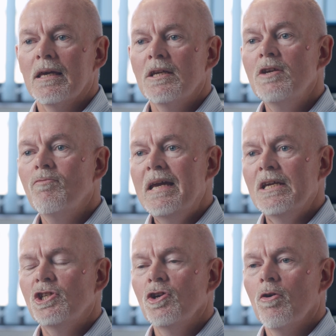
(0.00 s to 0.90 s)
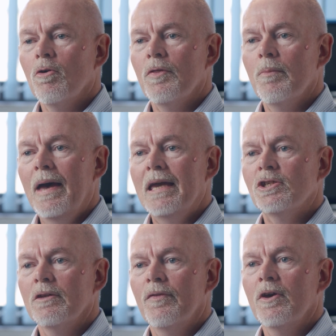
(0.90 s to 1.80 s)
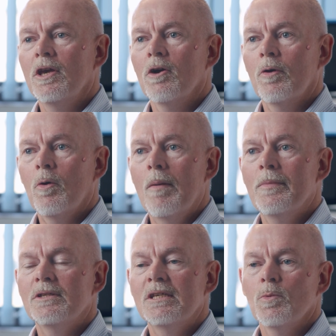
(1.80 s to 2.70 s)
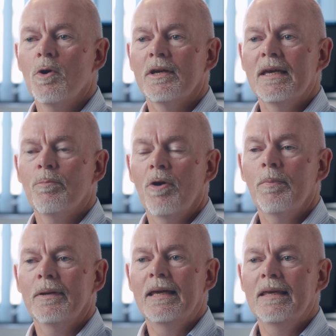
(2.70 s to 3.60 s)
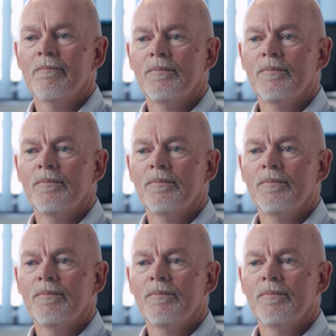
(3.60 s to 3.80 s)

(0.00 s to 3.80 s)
Can you reassure the patient that your equipment is working properly?